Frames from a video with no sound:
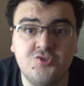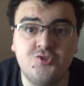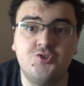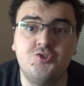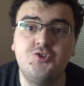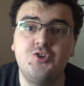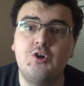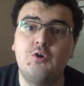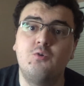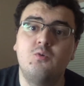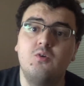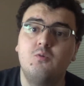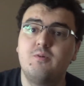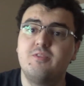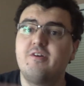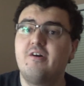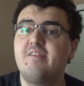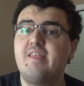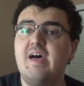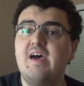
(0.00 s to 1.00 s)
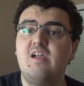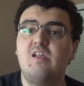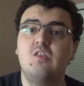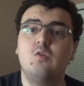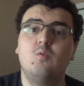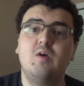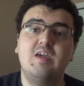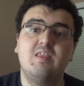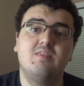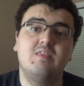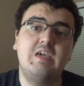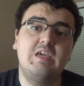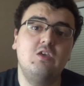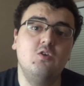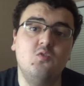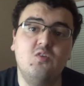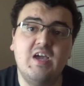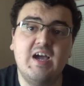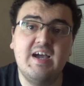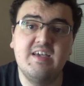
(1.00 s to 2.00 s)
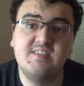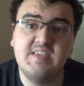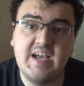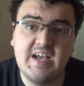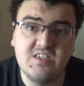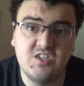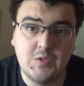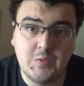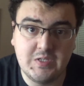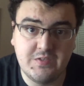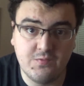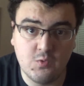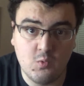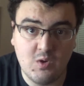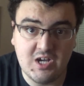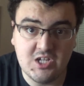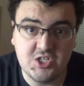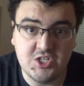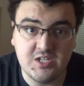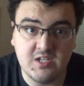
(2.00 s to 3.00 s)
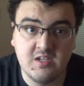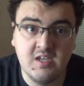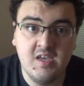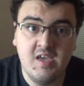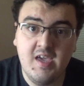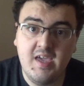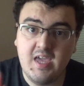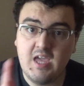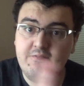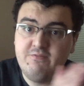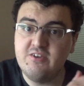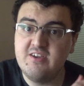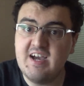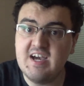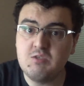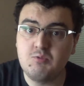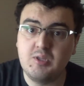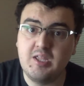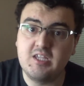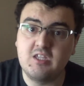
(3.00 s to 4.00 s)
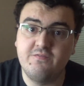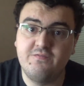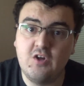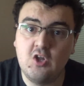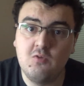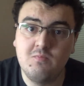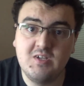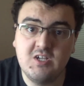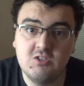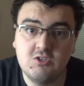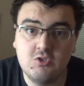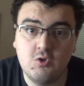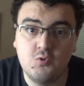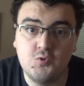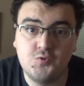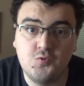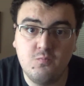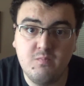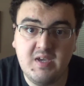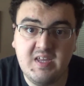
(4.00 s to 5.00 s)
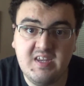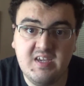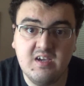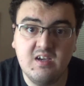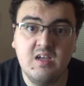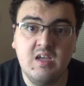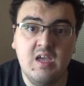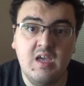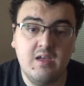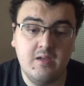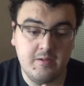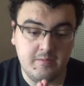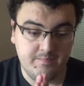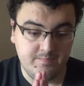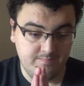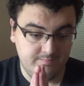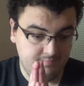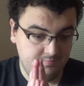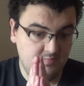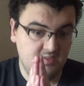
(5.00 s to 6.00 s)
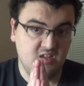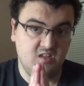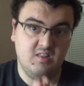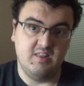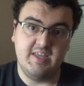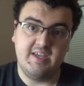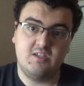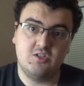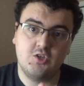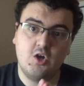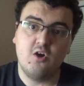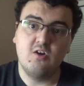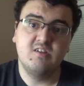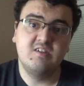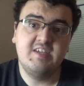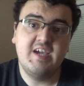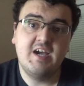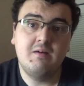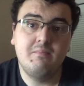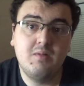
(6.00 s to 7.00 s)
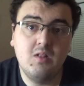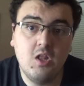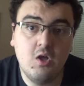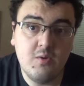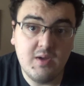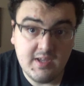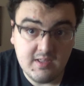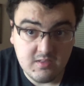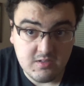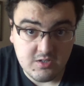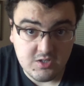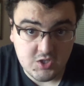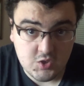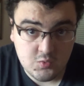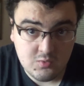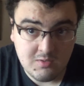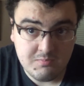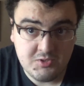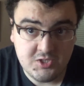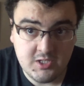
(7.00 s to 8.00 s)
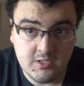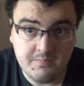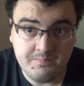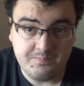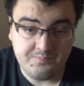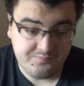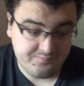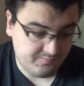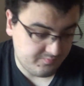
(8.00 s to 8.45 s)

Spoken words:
So, with all that out of the way, thank you guys, as always, for watching. If you guys would like to follow me on social media, links are down below in the description.